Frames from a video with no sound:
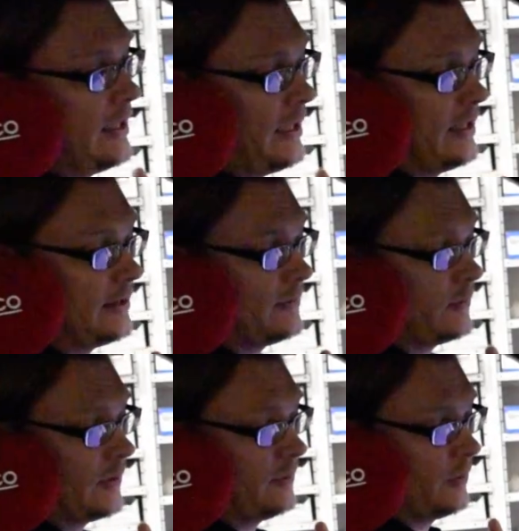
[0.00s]
And
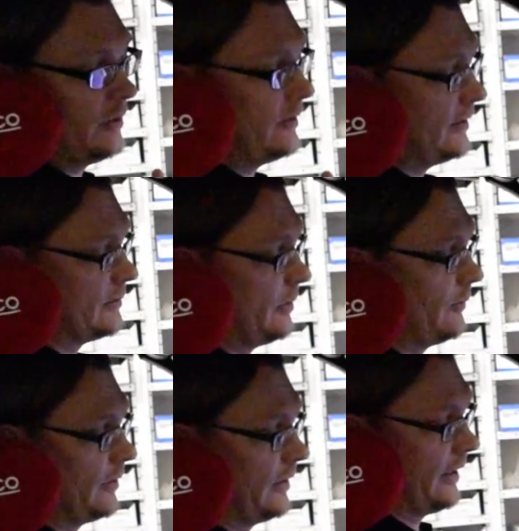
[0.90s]
one of the things we
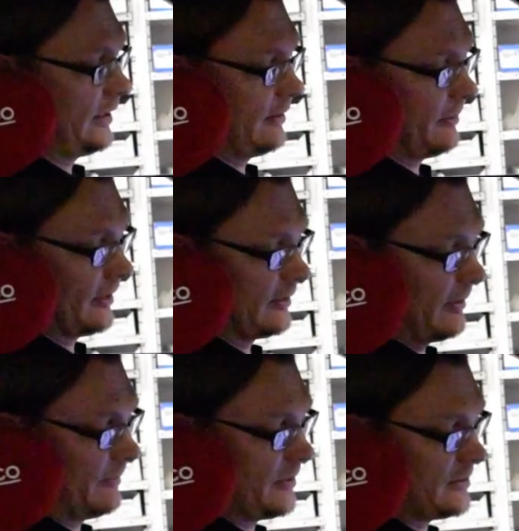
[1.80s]
really like about the
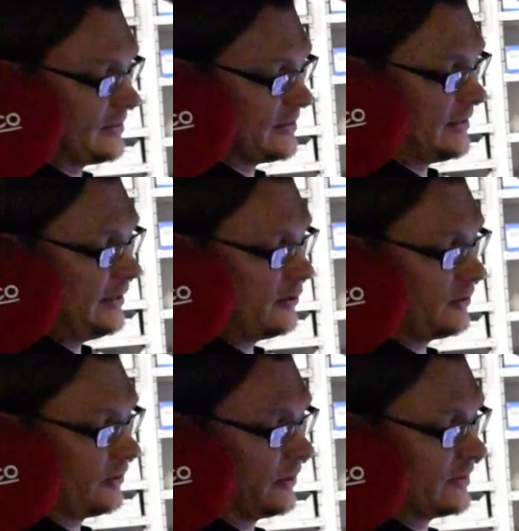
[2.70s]
MAP DCCD
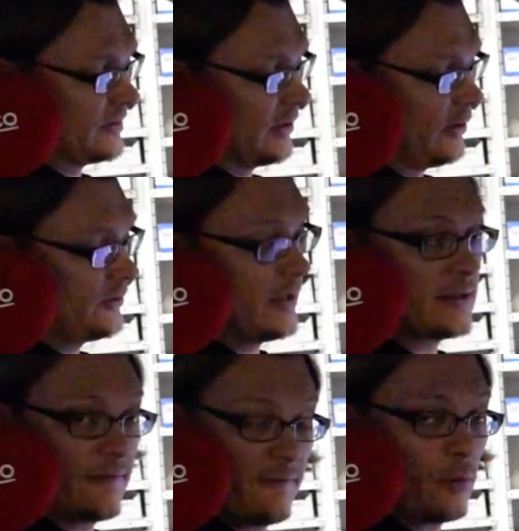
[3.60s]
controller is it also
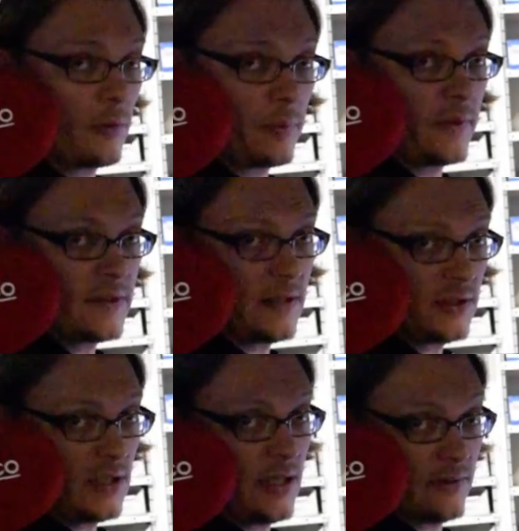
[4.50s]
has four preset
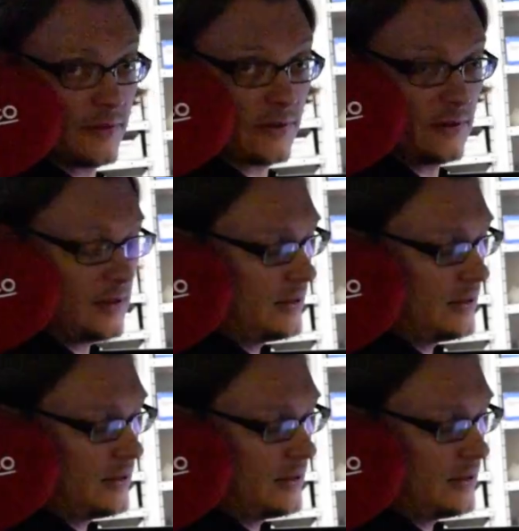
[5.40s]
channels.